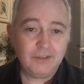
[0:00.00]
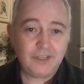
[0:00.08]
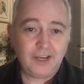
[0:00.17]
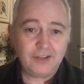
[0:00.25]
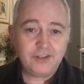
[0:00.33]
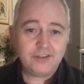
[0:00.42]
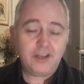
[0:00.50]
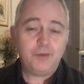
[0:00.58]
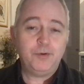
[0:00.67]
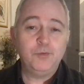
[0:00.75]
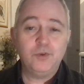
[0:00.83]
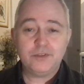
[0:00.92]
catch us
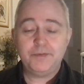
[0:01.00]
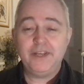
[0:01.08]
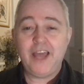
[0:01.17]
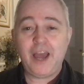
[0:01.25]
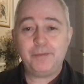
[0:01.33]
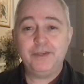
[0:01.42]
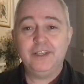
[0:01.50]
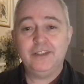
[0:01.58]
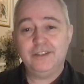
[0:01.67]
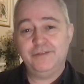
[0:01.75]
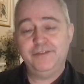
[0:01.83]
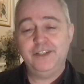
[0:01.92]
up on what's been happening
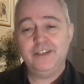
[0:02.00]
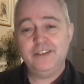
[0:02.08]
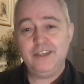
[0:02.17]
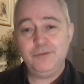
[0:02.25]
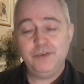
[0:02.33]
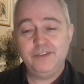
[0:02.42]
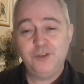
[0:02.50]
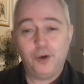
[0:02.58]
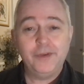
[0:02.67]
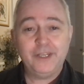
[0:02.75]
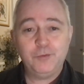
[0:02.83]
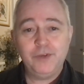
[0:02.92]
at DFINITY with
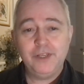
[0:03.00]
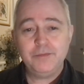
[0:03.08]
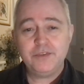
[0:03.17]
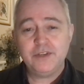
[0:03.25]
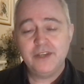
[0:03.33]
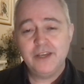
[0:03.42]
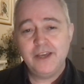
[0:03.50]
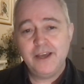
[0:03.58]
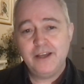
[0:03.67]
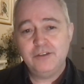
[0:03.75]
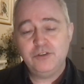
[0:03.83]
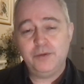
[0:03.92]
Dominic Williams.
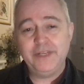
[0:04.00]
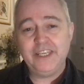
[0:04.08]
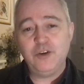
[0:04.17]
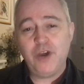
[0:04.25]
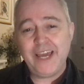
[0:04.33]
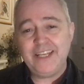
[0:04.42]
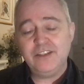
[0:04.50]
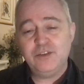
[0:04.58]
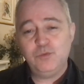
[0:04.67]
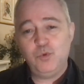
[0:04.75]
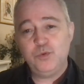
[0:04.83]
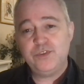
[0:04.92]
Dominic, you're heading
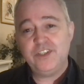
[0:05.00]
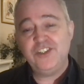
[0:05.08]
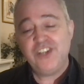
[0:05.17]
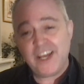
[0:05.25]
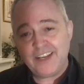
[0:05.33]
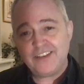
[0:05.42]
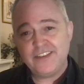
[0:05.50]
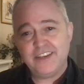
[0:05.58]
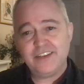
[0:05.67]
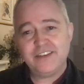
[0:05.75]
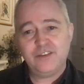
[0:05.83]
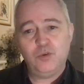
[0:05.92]
towards the
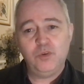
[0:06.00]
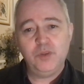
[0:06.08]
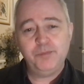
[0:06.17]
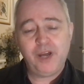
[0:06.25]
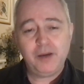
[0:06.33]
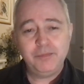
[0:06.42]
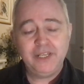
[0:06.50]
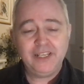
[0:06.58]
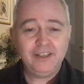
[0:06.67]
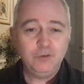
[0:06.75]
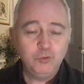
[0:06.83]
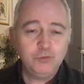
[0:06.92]
genesis or the public
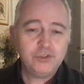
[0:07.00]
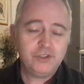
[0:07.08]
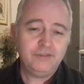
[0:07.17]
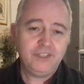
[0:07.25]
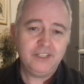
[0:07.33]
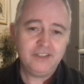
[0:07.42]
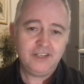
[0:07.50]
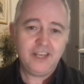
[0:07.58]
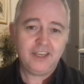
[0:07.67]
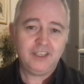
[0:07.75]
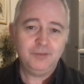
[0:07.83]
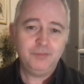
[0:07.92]
launch of the
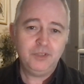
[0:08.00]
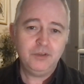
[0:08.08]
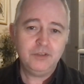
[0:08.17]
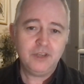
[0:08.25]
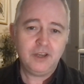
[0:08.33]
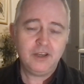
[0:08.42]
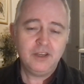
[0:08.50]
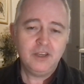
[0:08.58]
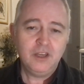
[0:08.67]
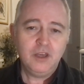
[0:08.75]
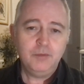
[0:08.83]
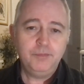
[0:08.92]
internet computer.
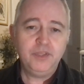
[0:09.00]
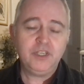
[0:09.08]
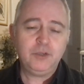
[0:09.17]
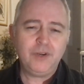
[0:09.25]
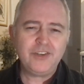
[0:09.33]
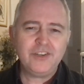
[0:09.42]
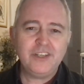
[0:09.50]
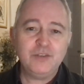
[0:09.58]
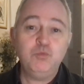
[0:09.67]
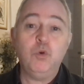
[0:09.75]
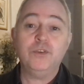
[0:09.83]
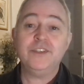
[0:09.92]
But the question is,
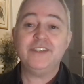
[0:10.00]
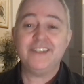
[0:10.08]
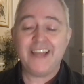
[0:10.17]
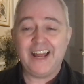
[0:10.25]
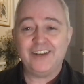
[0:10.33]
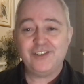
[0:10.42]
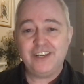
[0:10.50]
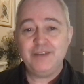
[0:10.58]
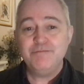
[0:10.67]
what does this actually